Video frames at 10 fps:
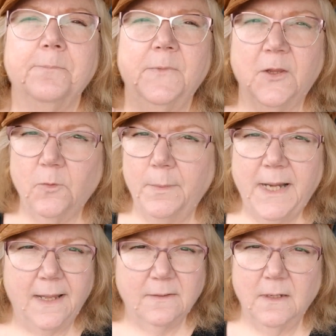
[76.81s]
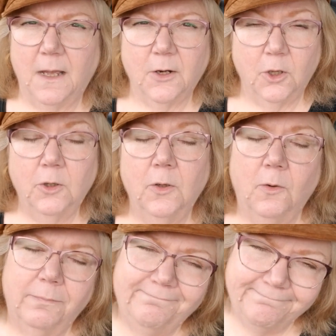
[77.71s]
This woman hasn't got a
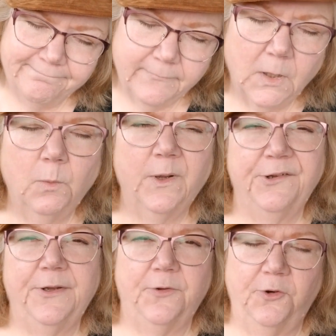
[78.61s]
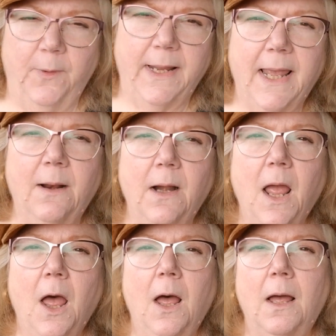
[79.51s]
clue what she's doing,
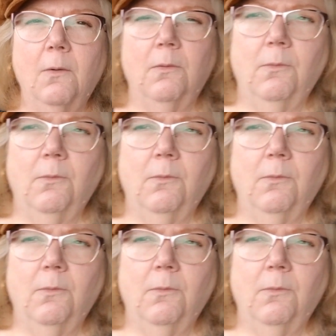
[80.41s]
and